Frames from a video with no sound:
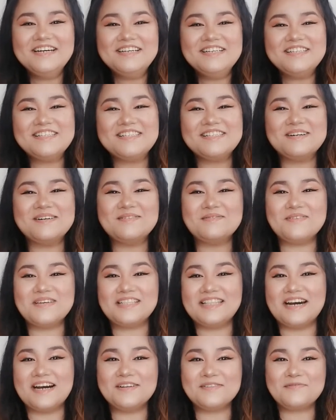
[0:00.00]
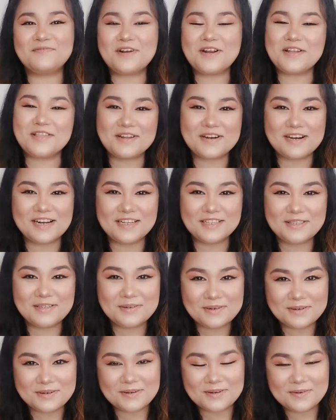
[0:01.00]
So without further
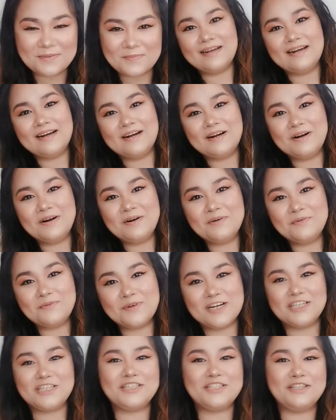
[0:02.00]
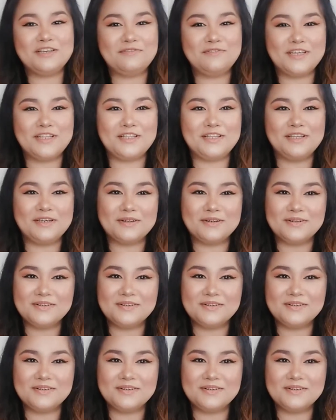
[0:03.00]
ado, watch the video.